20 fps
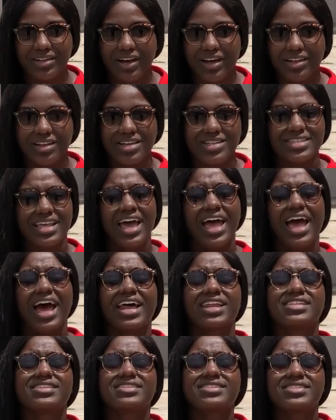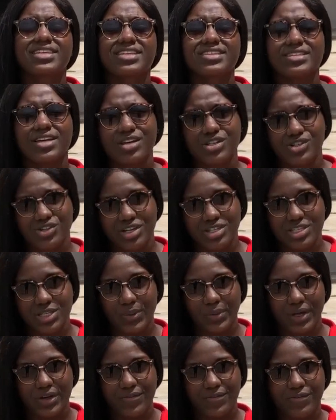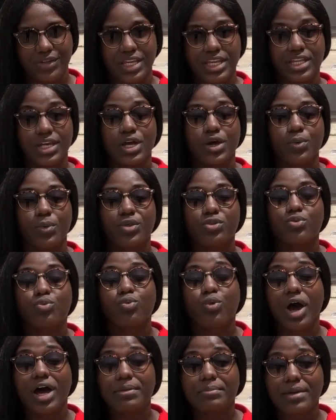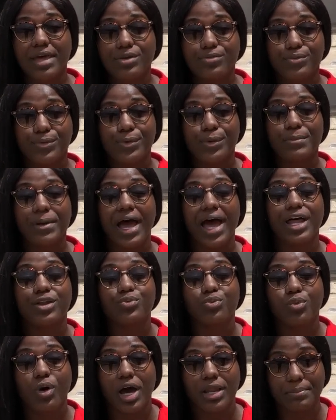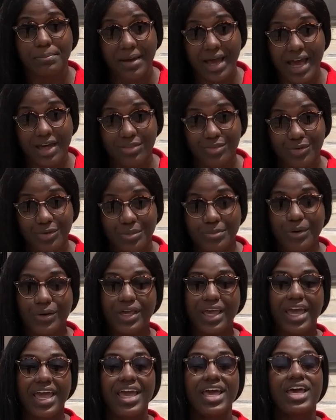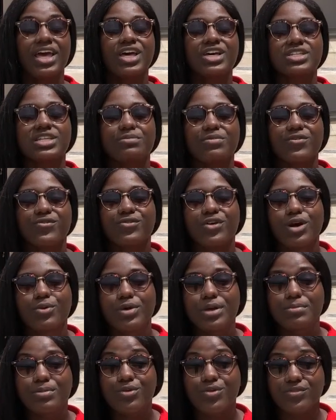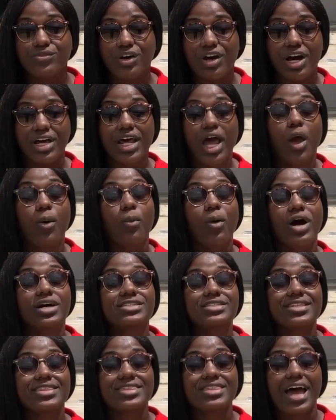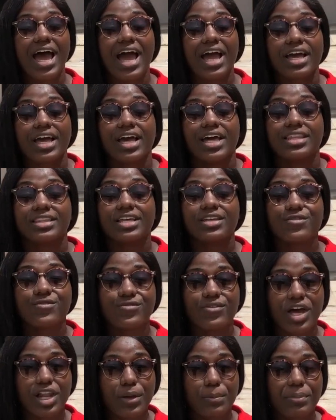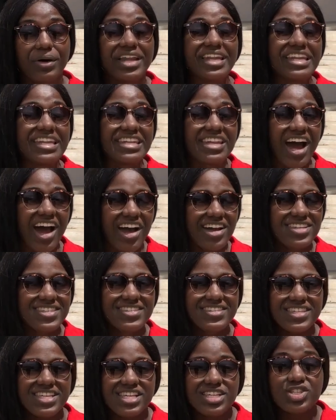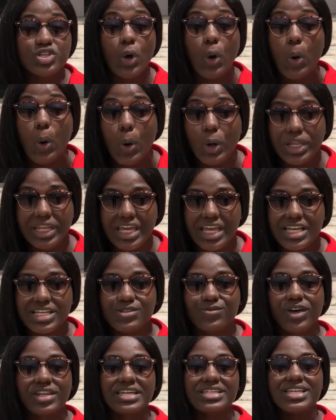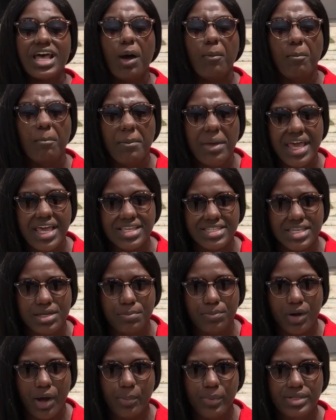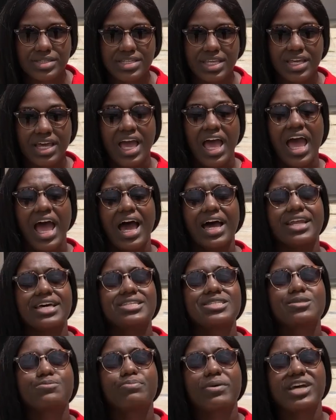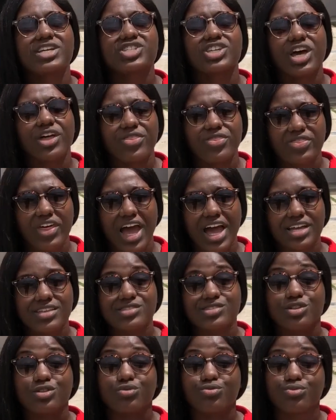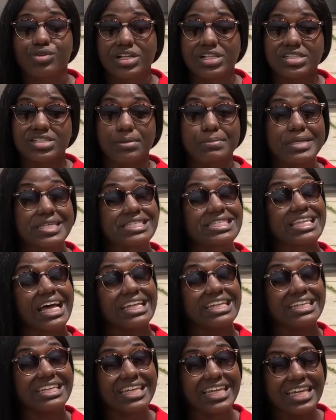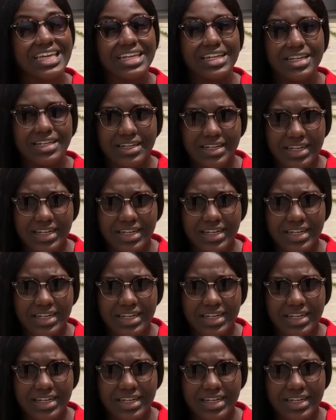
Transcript: dollars and it's 600 square feet with 1 bedroom and 1 bathroom. Okay, so before we move on, I want to thank the developer Narcisse Holdings for this amazing property, and a special thanks to the realtor Miss Nadeen.